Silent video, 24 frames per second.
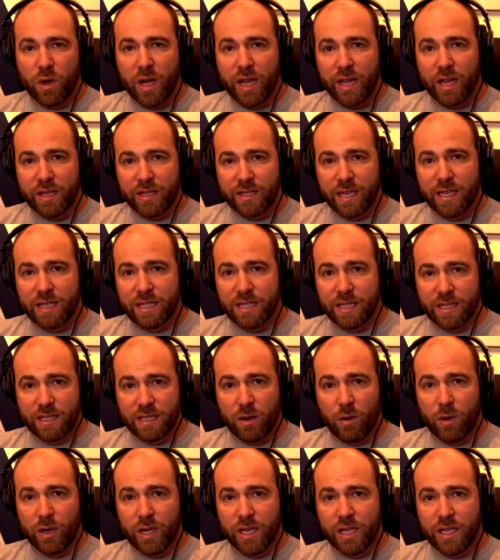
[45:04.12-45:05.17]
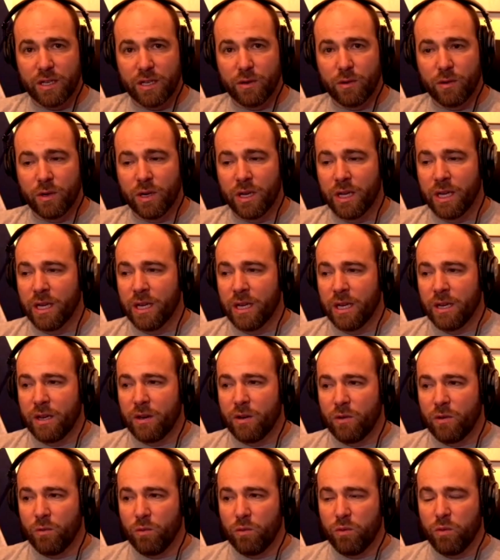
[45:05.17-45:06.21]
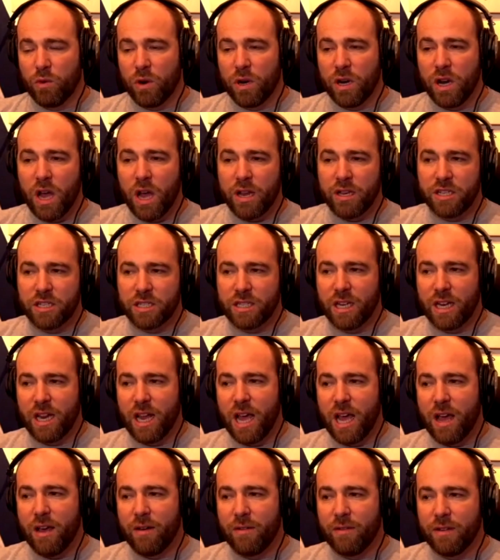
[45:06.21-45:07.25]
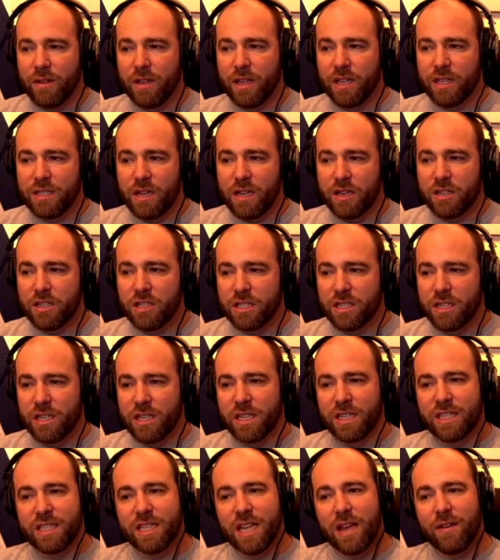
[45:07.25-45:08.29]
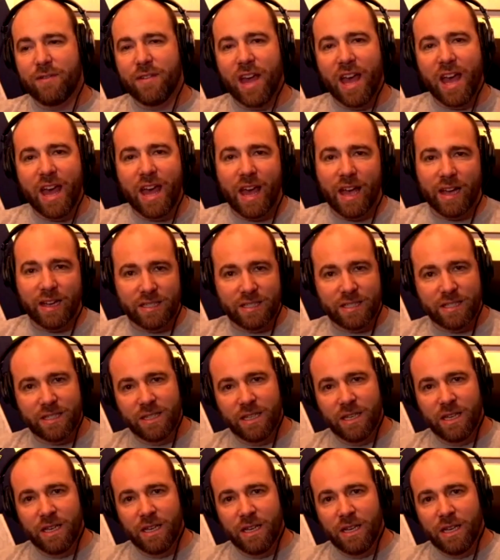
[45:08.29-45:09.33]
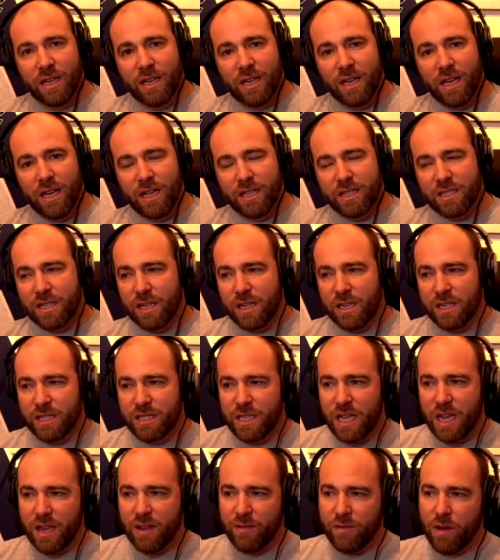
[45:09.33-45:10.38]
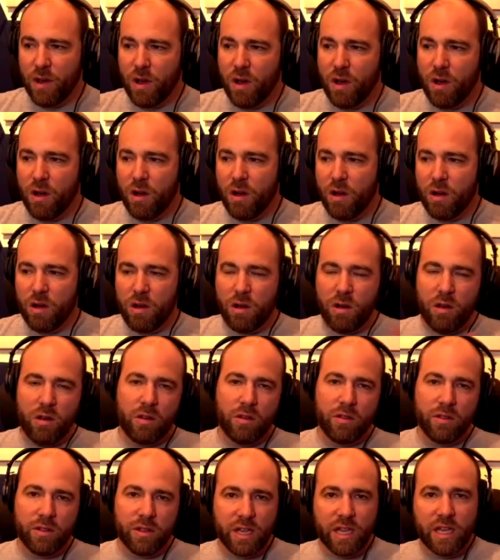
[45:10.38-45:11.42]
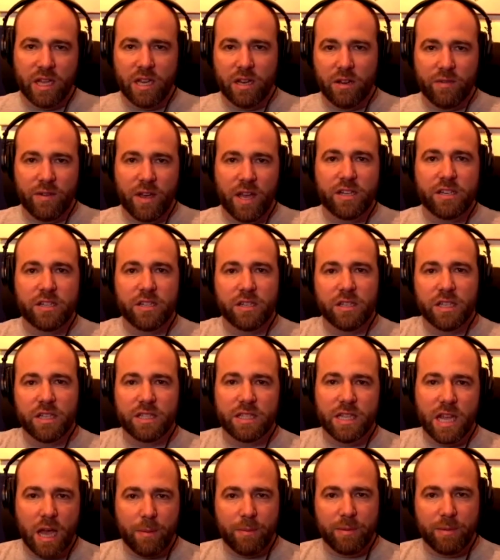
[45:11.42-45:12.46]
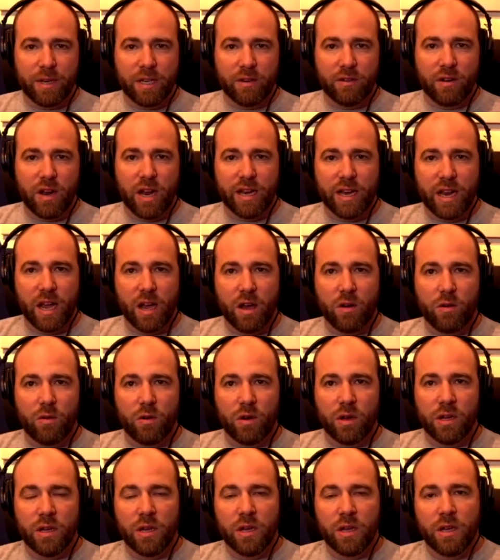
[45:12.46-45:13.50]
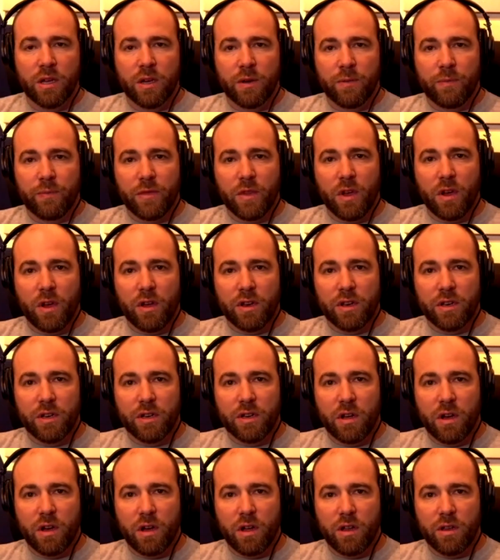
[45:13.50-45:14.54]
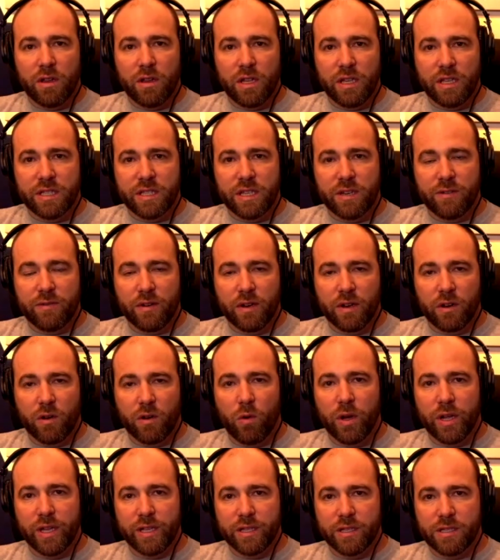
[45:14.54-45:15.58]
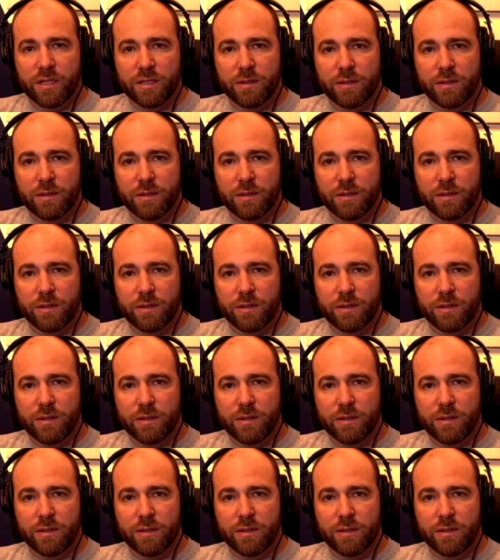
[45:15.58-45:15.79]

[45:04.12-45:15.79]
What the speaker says: it says it's going to, we're not just going to have it. It's not just going to save Hex. It's going to save all the innovation that's happening right now on these different coins.